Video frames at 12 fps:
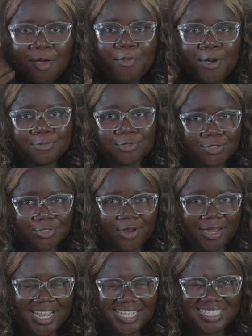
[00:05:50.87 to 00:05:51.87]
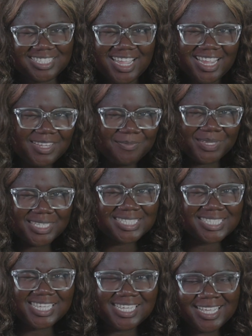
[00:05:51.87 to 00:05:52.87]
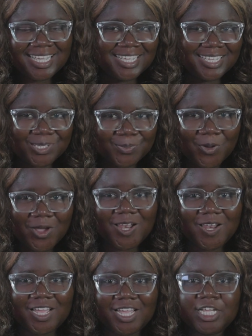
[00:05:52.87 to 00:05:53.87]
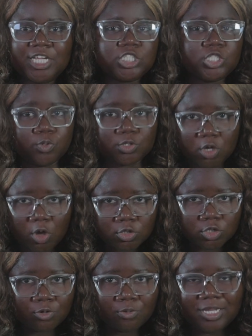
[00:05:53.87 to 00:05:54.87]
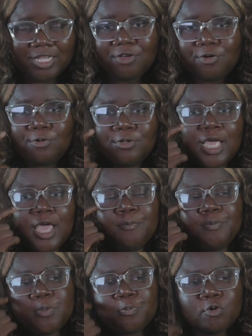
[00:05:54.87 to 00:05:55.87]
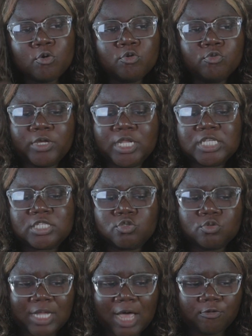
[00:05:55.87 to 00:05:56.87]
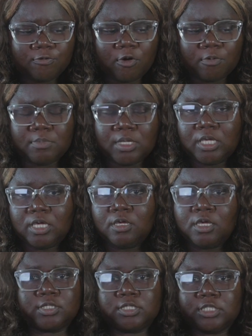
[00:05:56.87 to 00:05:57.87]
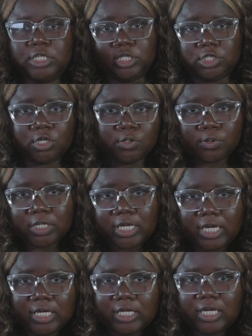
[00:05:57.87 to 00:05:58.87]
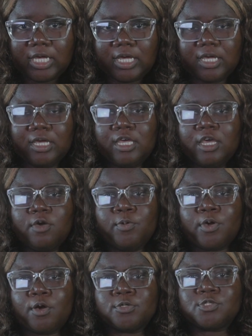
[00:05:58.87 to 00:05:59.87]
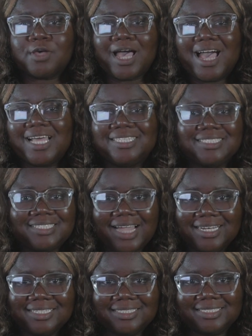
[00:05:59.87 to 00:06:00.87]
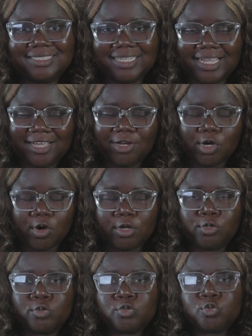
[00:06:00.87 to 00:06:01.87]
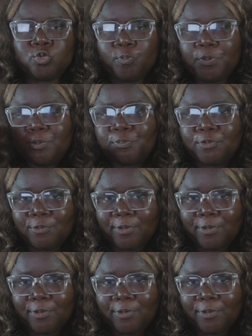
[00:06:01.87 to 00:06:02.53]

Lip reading: but I'm so sorry, that's a tiny bitsy spoiler. She was also really good. People who really stood out for me was Gideon Okeke. We also had Stan and Zay. God, those two people